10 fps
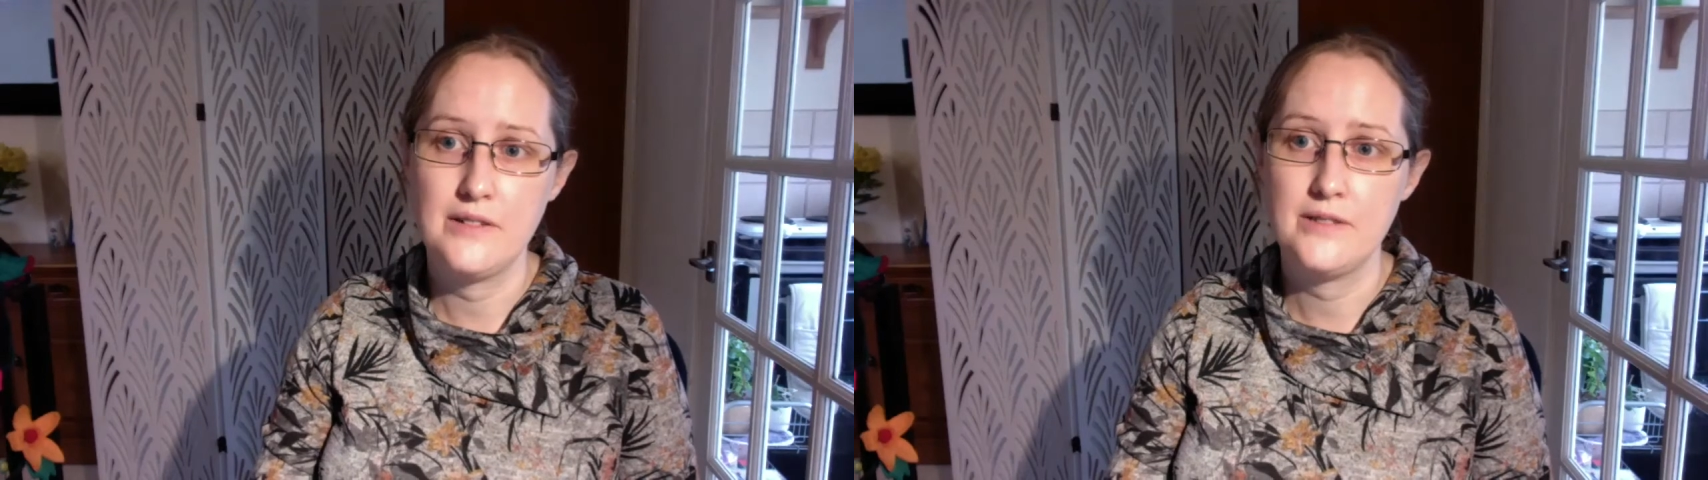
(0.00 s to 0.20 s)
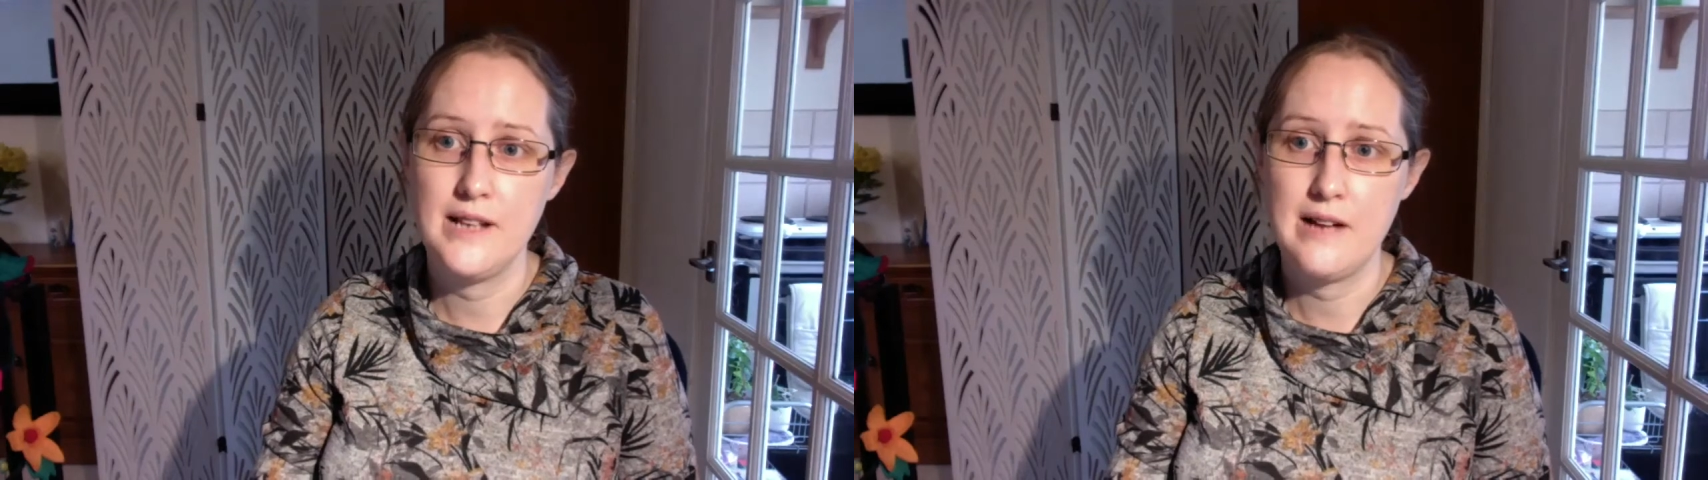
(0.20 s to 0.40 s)

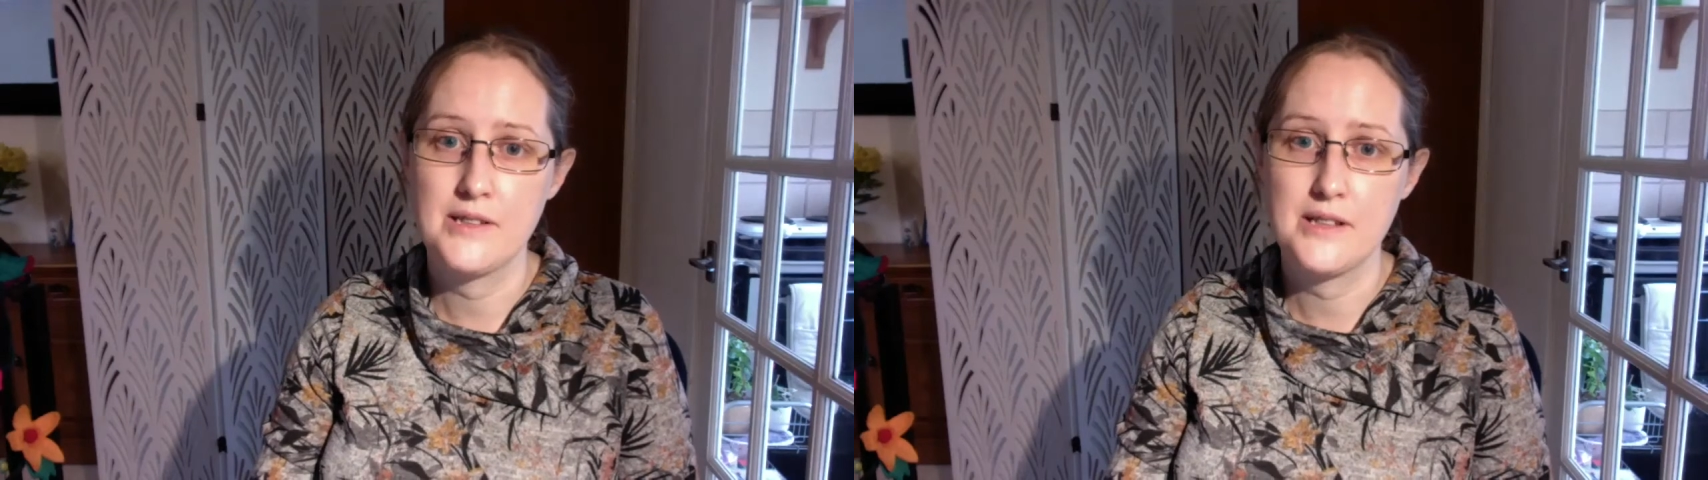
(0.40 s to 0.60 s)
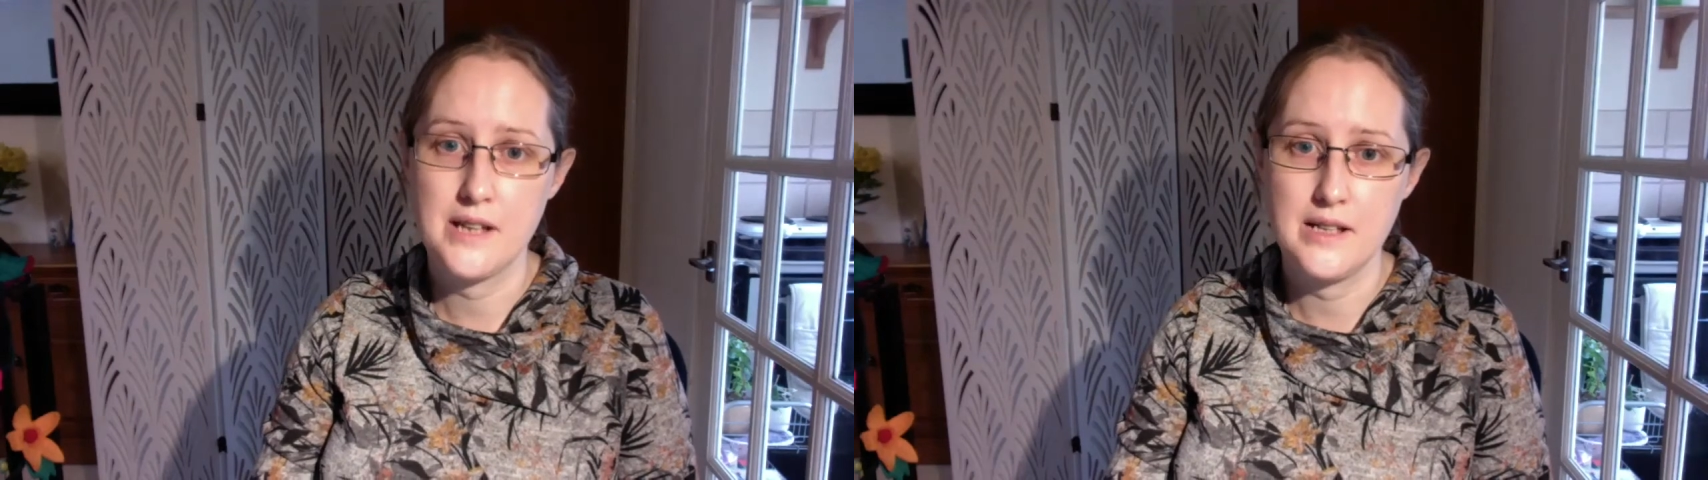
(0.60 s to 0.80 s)
3 hours
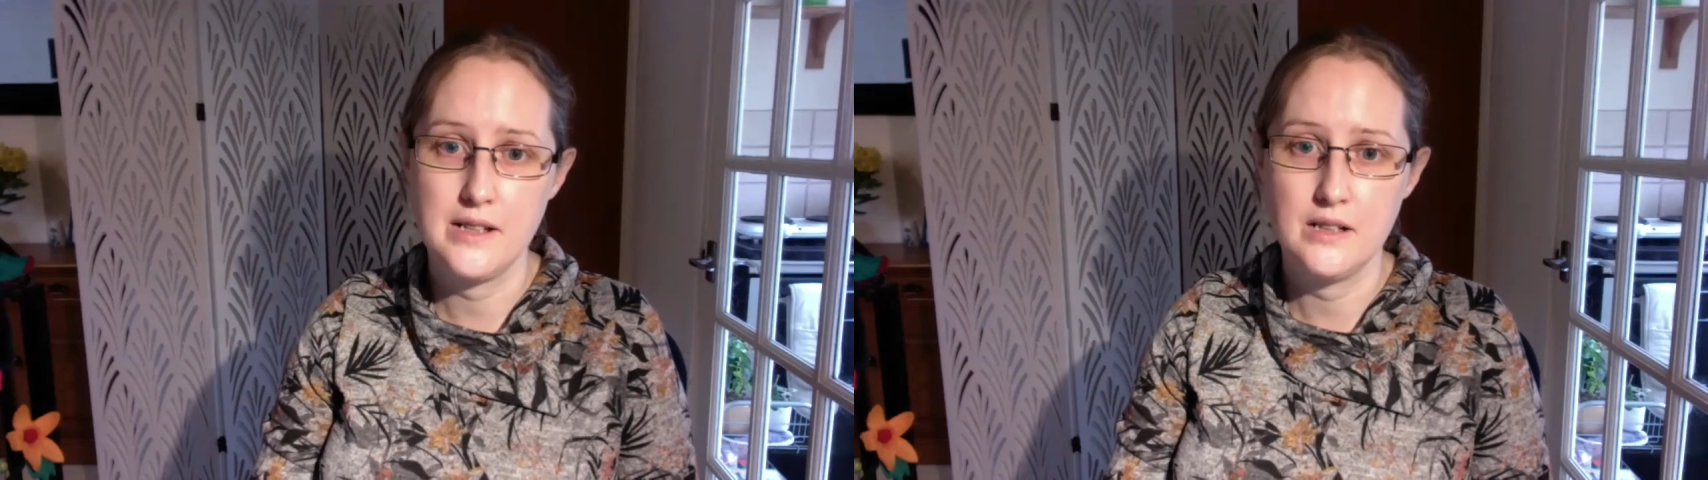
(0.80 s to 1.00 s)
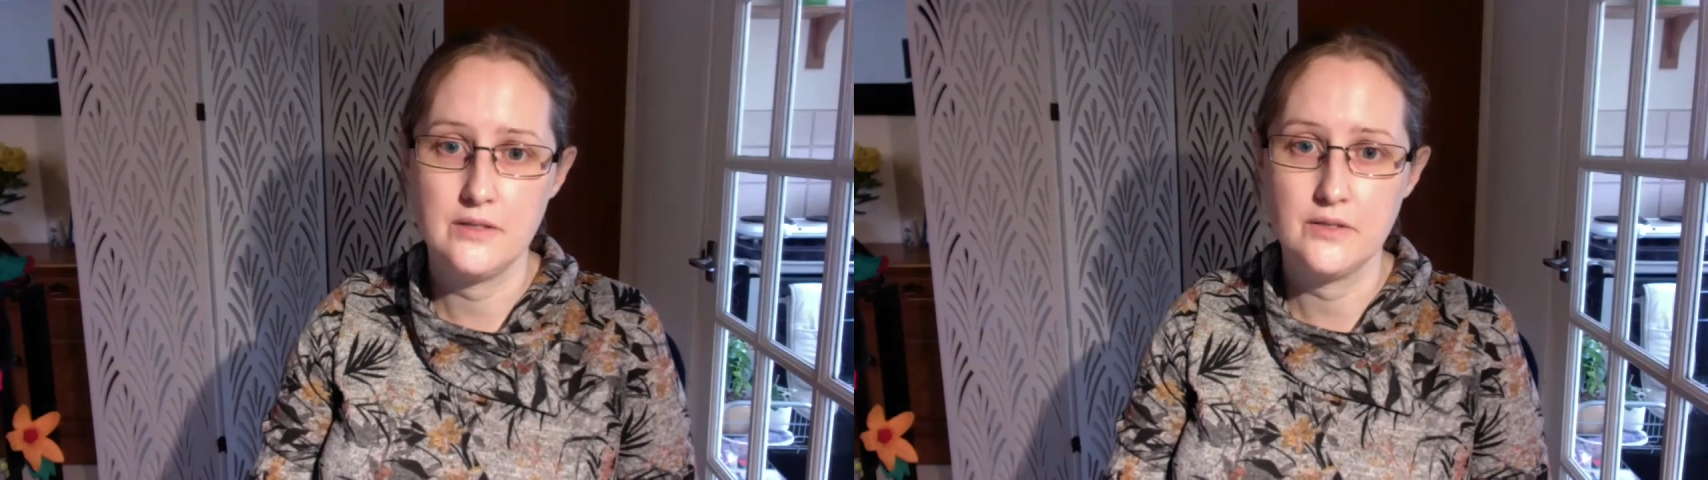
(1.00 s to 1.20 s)
a day
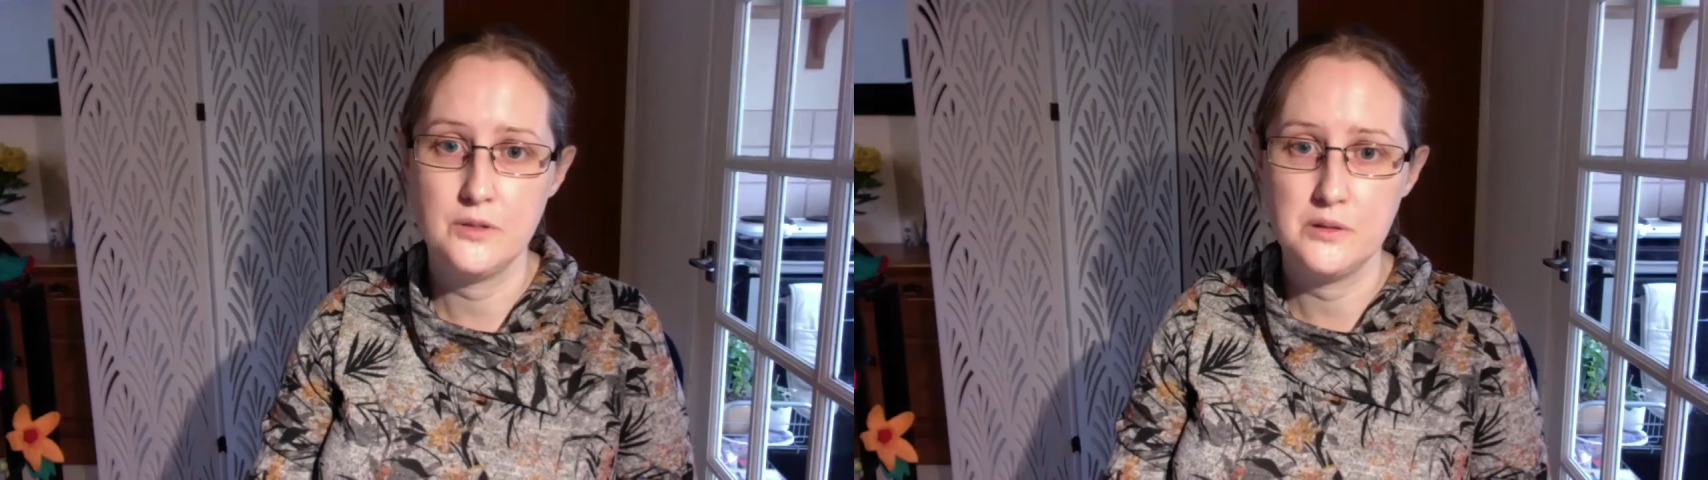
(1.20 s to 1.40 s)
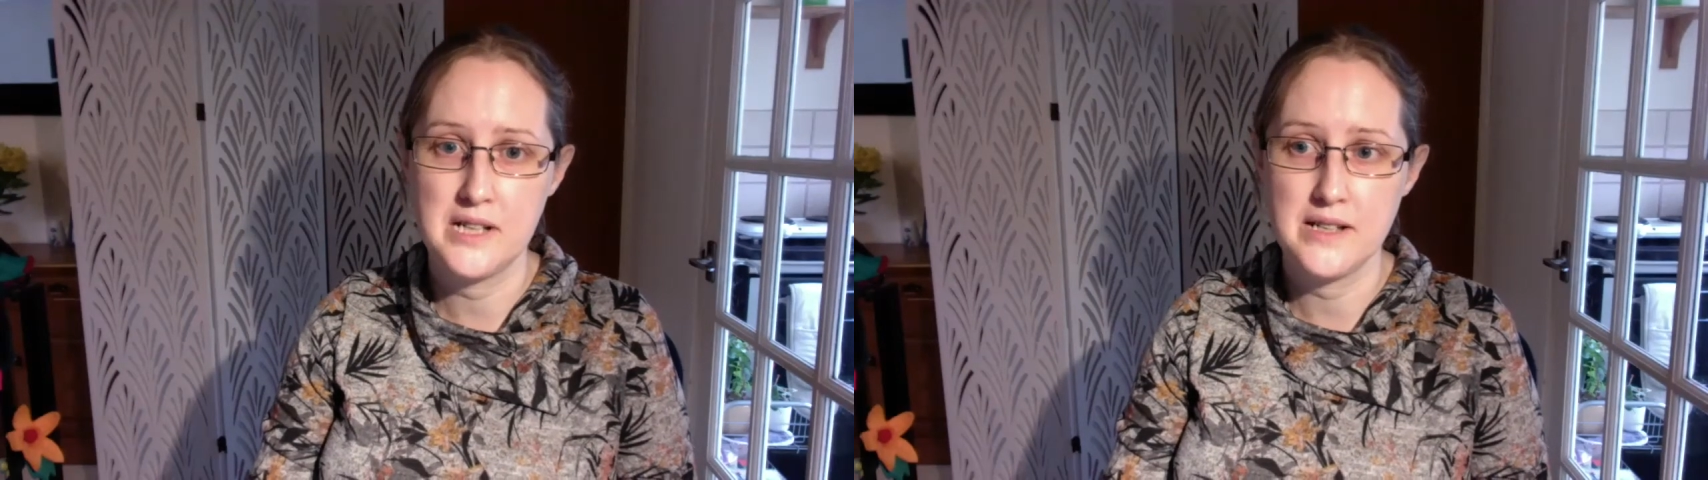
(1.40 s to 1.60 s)
over
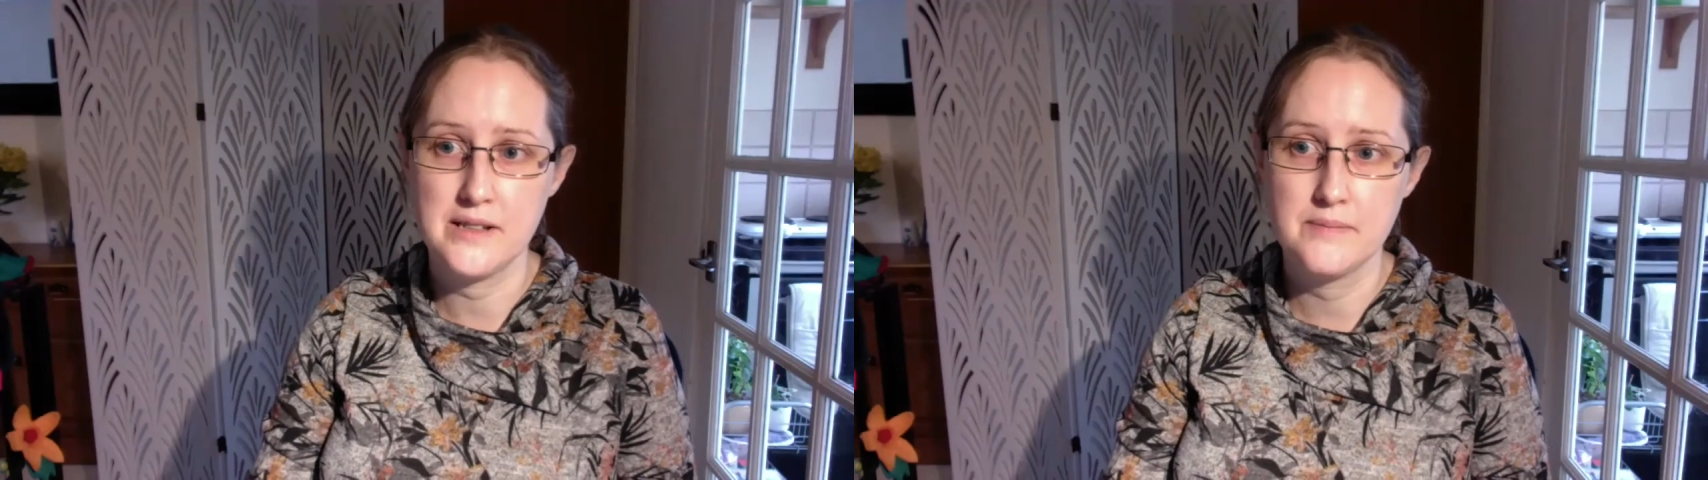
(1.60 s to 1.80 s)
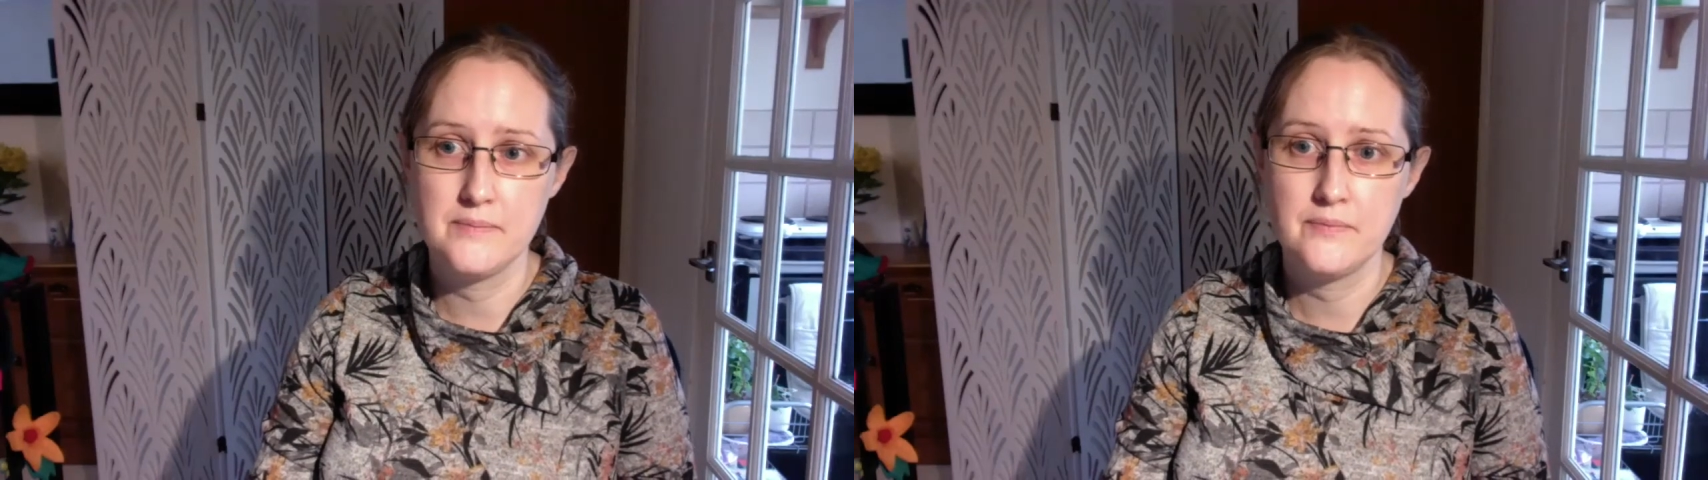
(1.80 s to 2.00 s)
4 days.